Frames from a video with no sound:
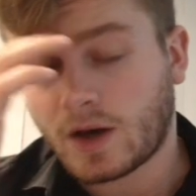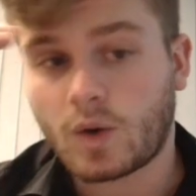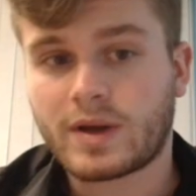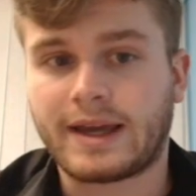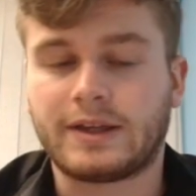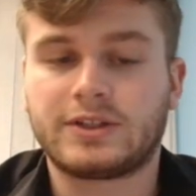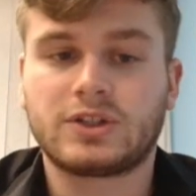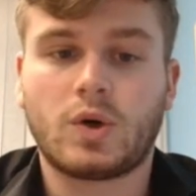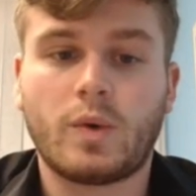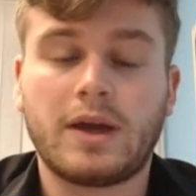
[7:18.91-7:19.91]
Okay,
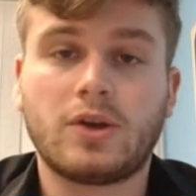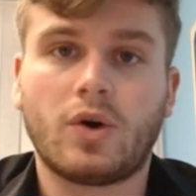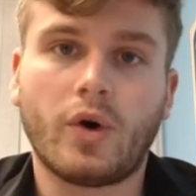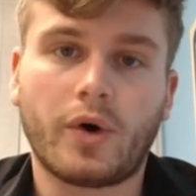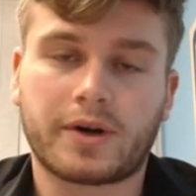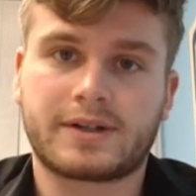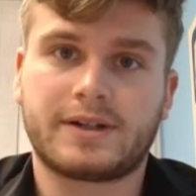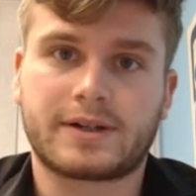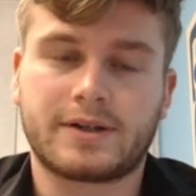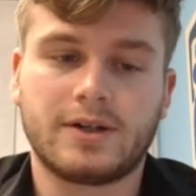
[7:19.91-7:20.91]
so in
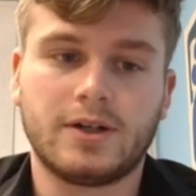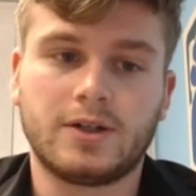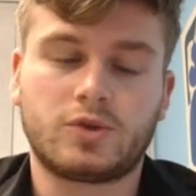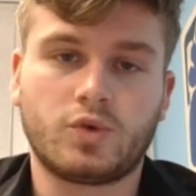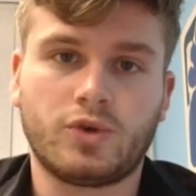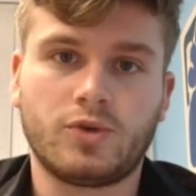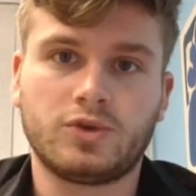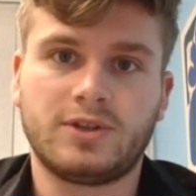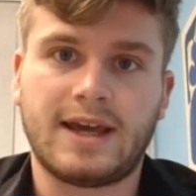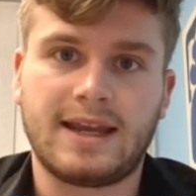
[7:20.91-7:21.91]
order to
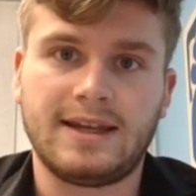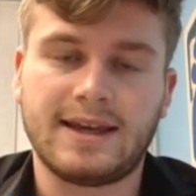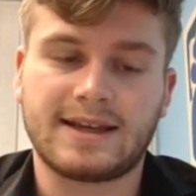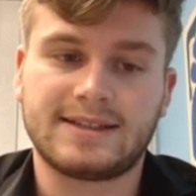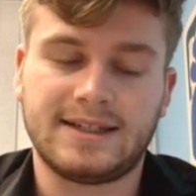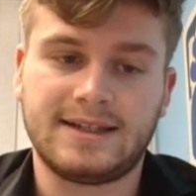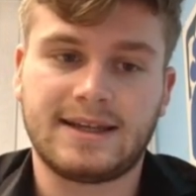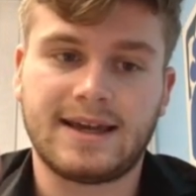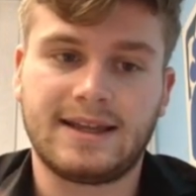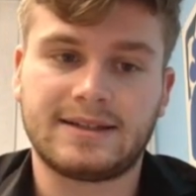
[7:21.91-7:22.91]
use the ADX
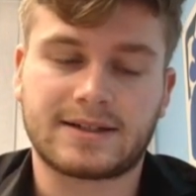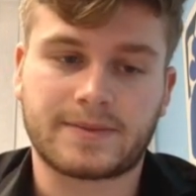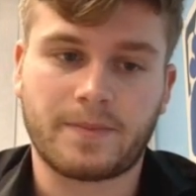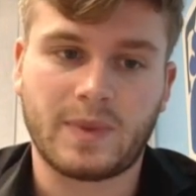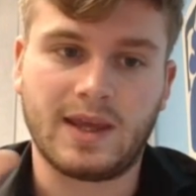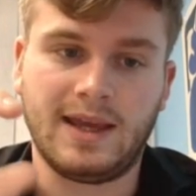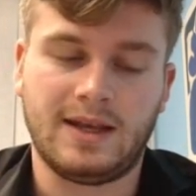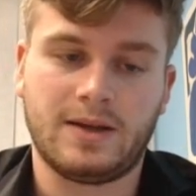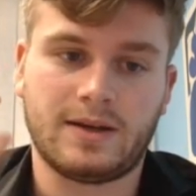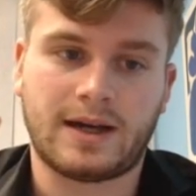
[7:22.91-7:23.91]
indicator
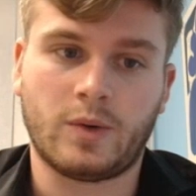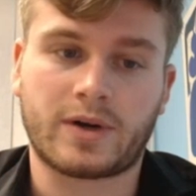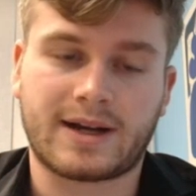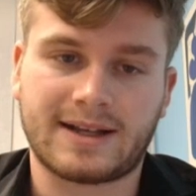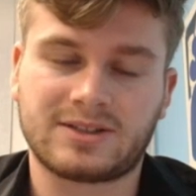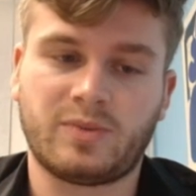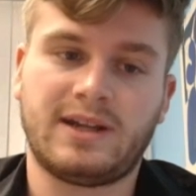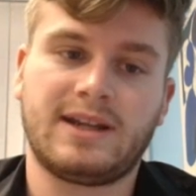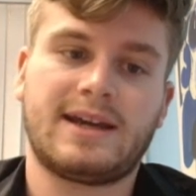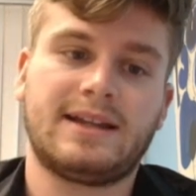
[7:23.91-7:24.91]
in our custom
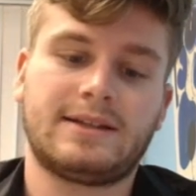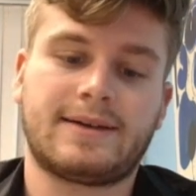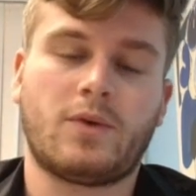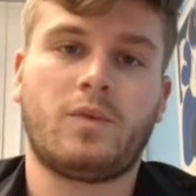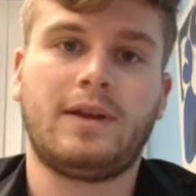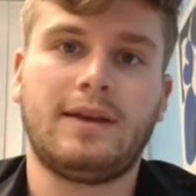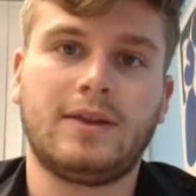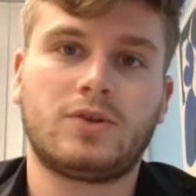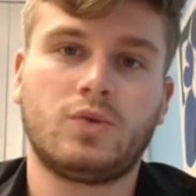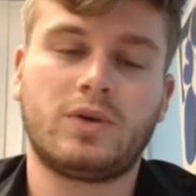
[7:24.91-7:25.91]
indicator, we
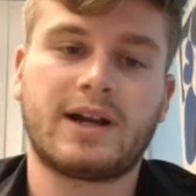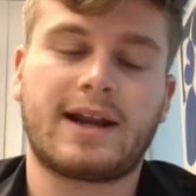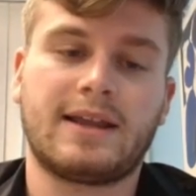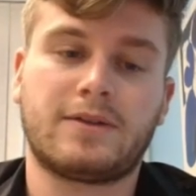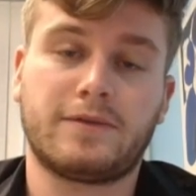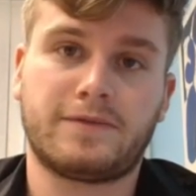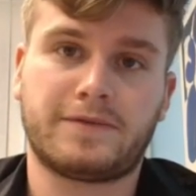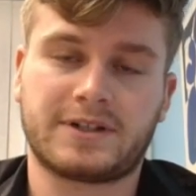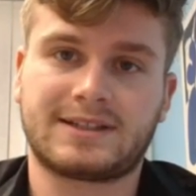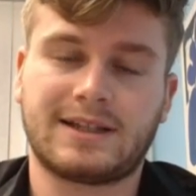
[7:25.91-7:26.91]
need to create,
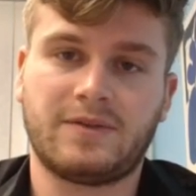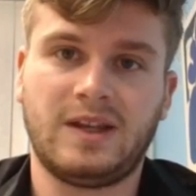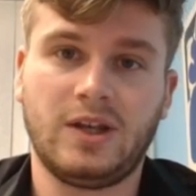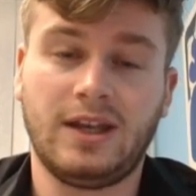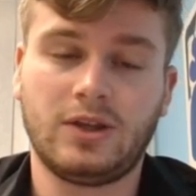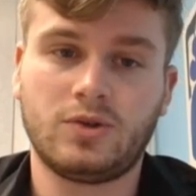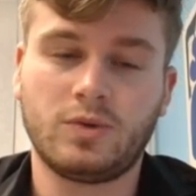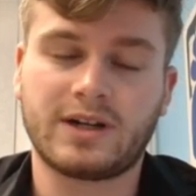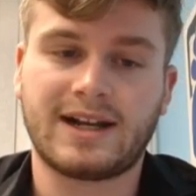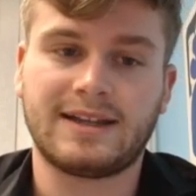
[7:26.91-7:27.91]
firstly we need to
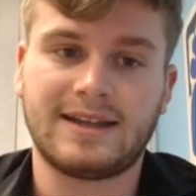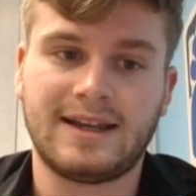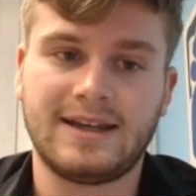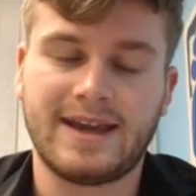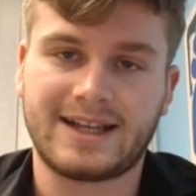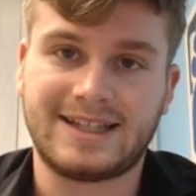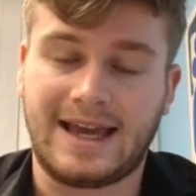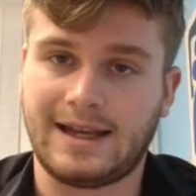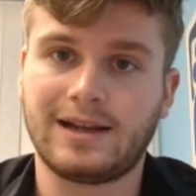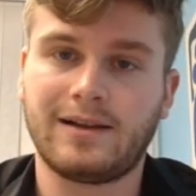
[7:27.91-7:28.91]
create ADX
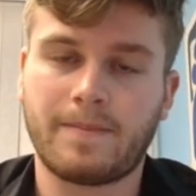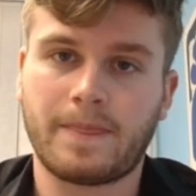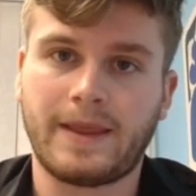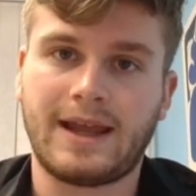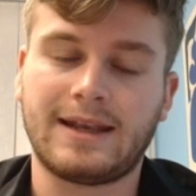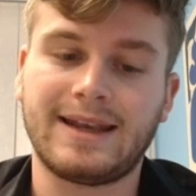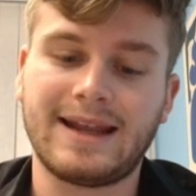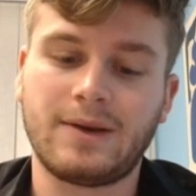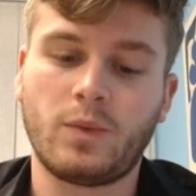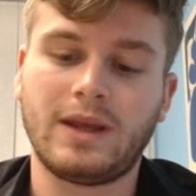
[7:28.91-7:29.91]
handle, and
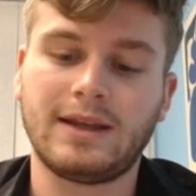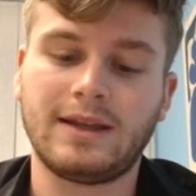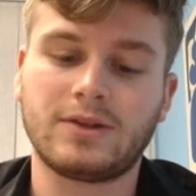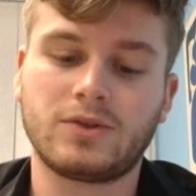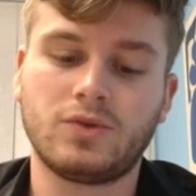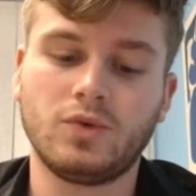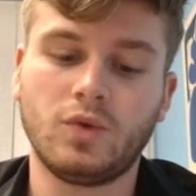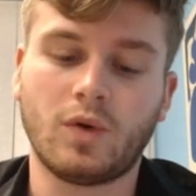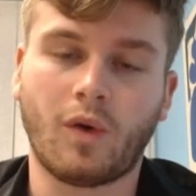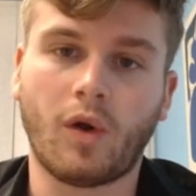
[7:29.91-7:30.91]
then we need
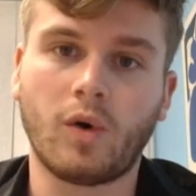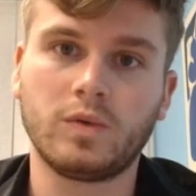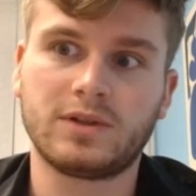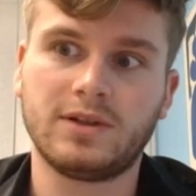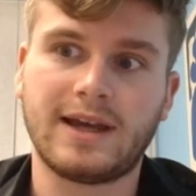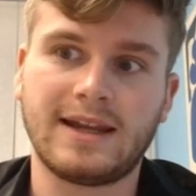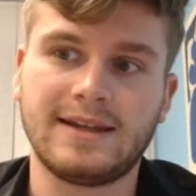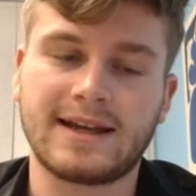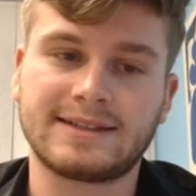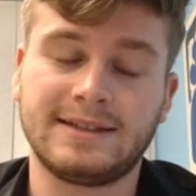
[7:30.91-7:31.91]
to load the
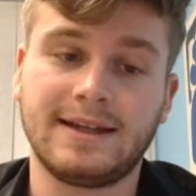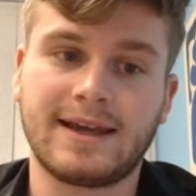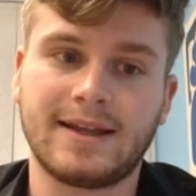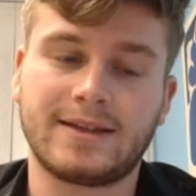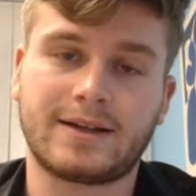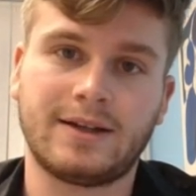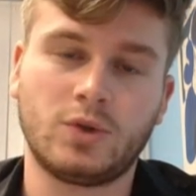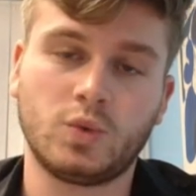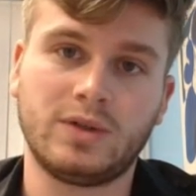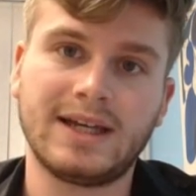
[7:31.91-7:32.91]
ADX indicator
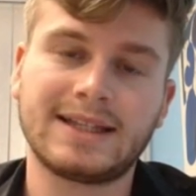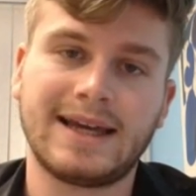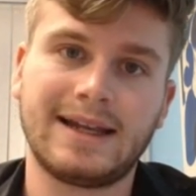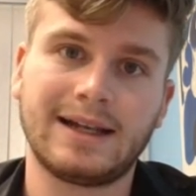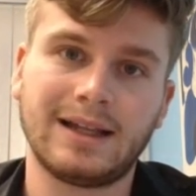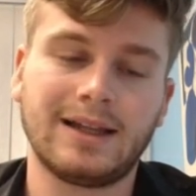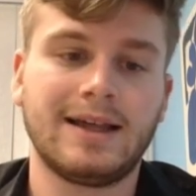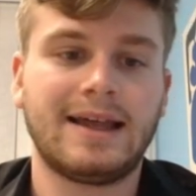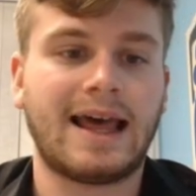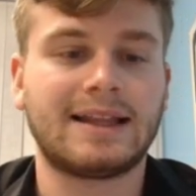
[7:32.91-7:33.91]
into that handle,
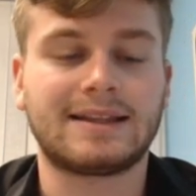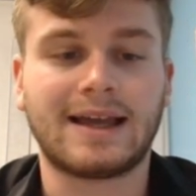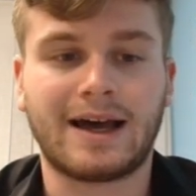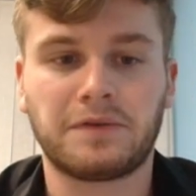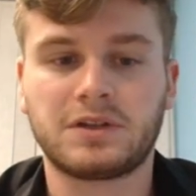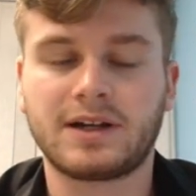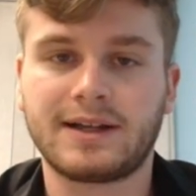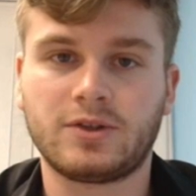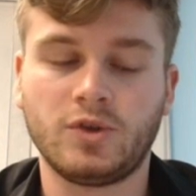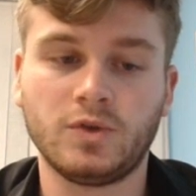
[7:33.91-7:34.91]
and after
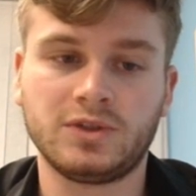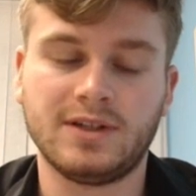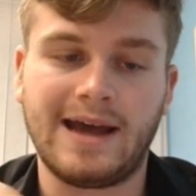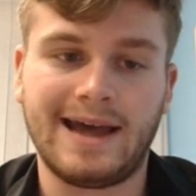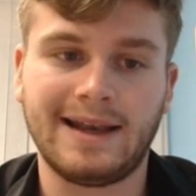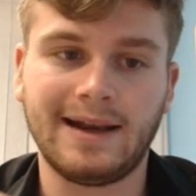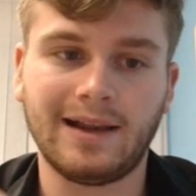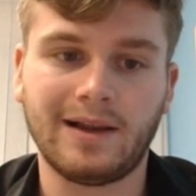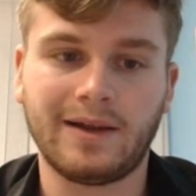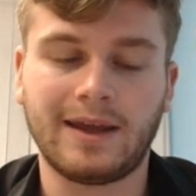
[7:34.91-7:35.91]
that use the
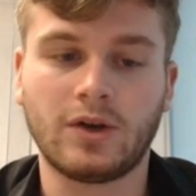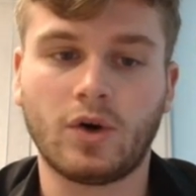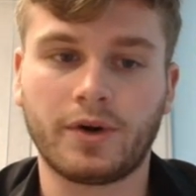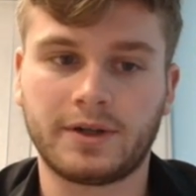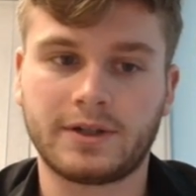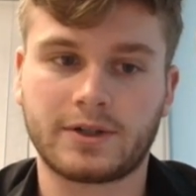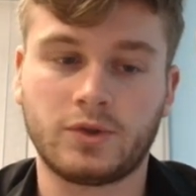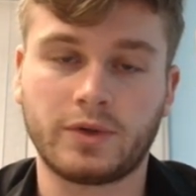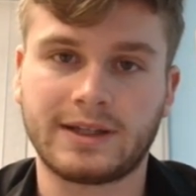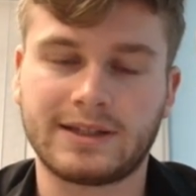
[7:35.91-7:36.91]
handle in order
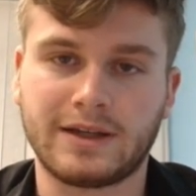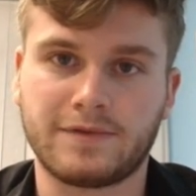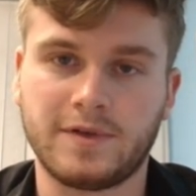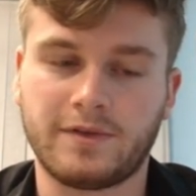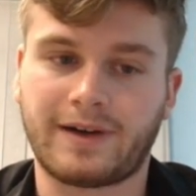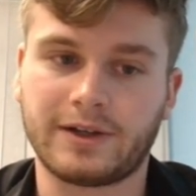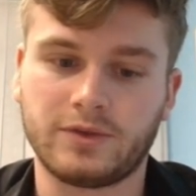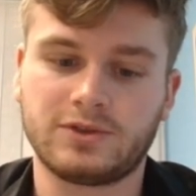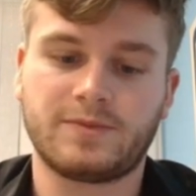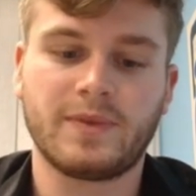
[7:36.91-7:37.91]
to retrieve the
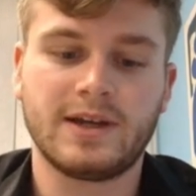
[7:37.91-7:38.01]
values.